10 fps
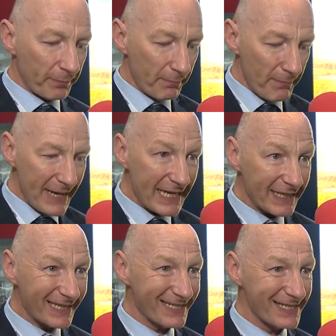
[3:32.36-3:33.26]
made
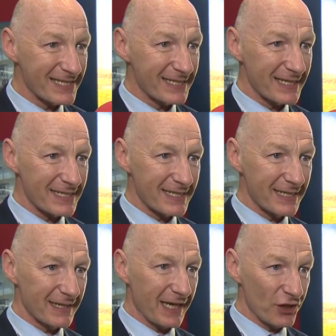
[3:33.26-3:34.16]
it
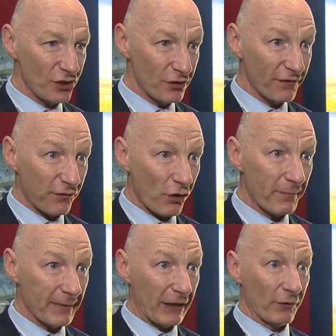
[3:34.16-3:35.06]
consistent and
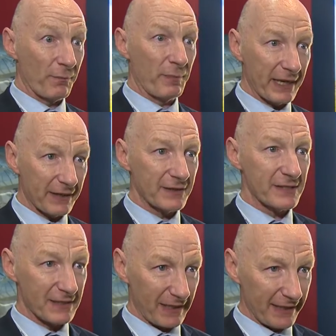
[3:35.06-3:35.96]
uniform on bigger
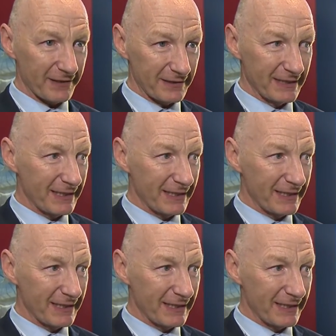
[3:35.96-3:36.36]
scale,